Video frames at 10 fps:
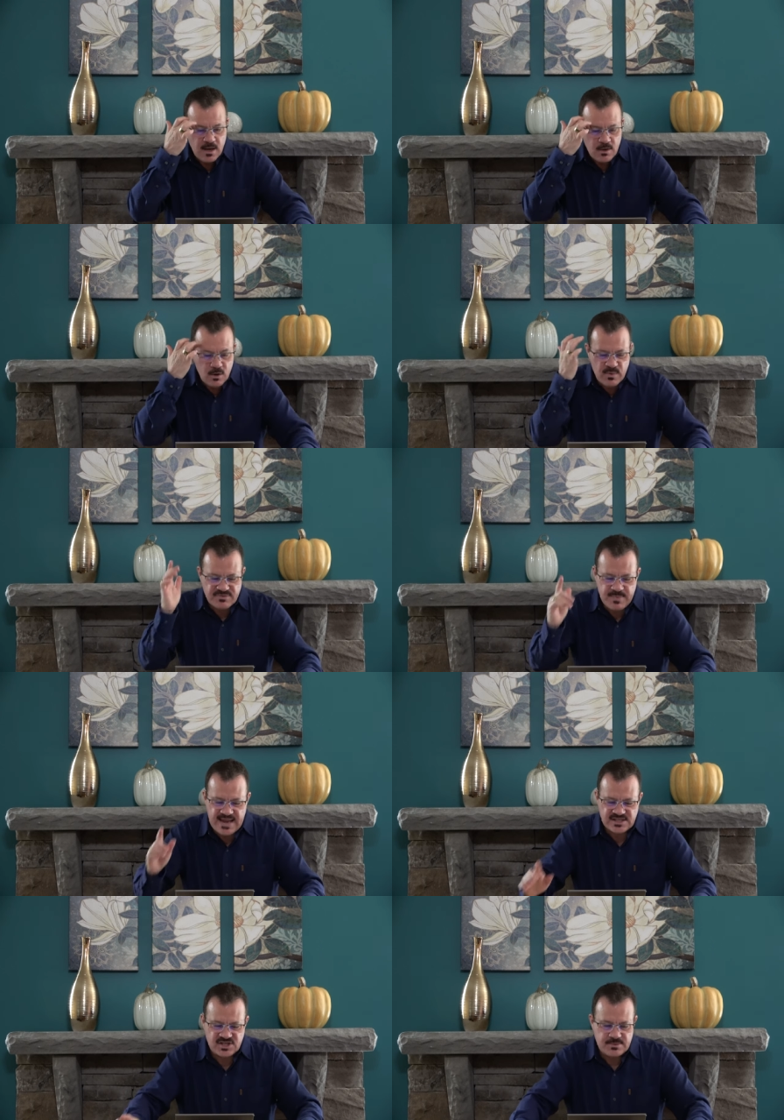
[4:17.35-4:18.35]
Look with me
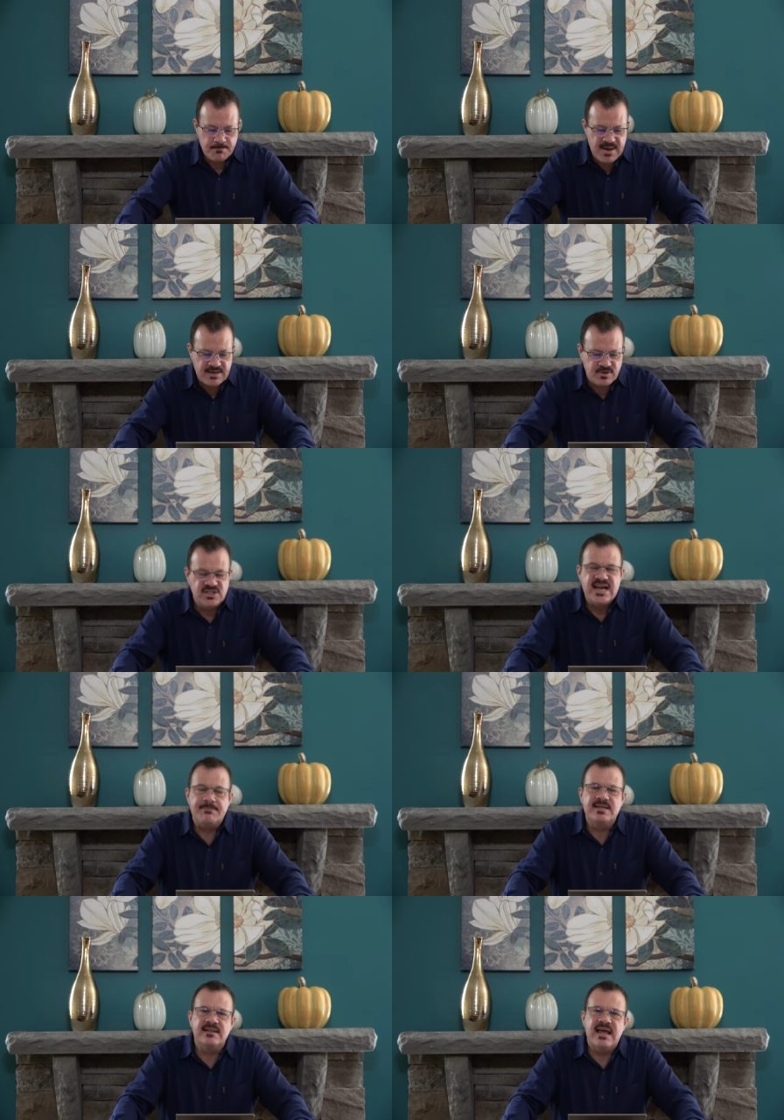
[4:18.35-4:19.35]
at Matthew
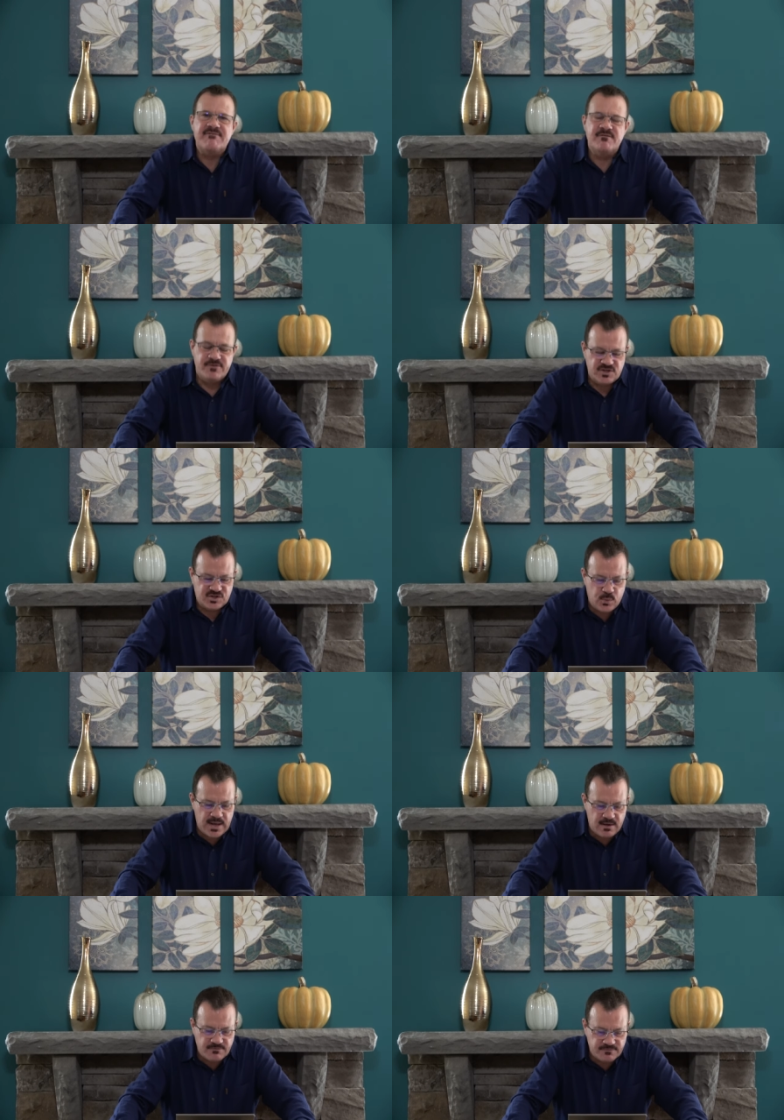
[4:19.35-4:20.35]
chapter 11, verse
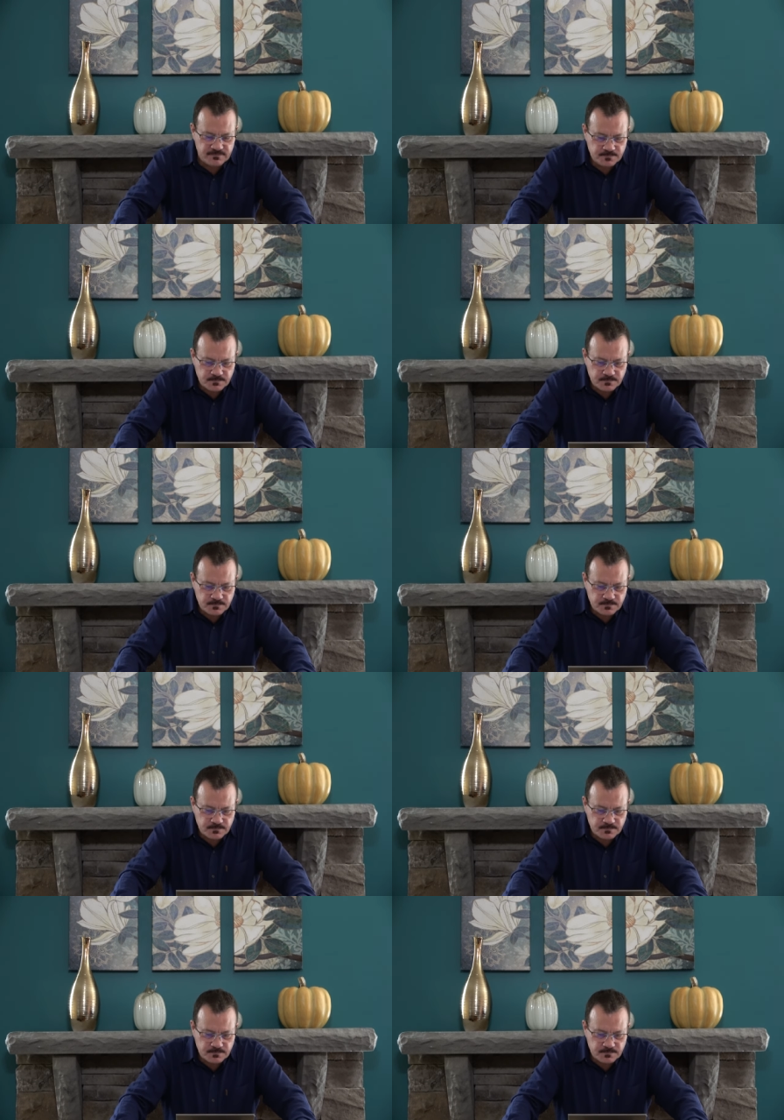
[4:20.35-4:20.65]
12.